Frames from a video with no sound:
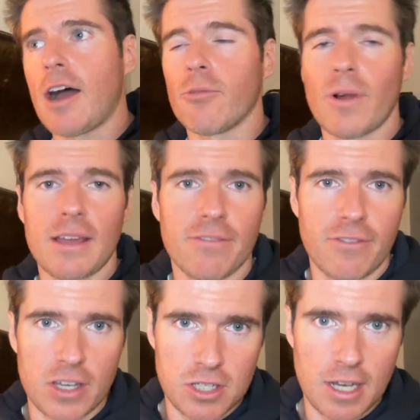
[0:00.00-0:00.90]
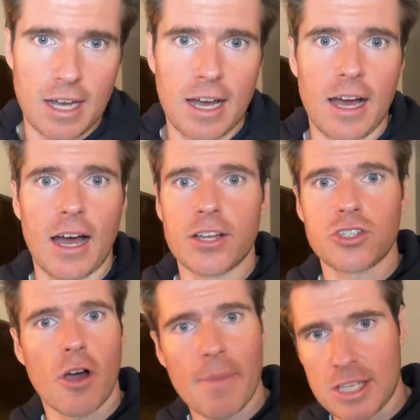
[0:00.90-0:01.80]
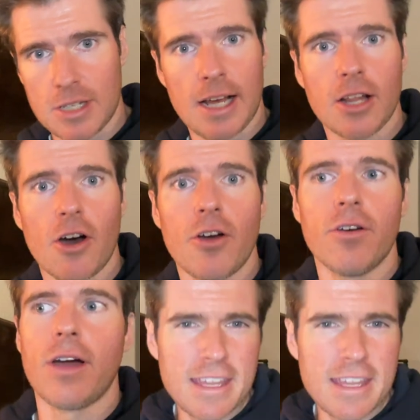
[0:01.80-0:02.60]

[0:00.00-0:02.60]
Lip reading: Ray Fisher, Joe Manganiello,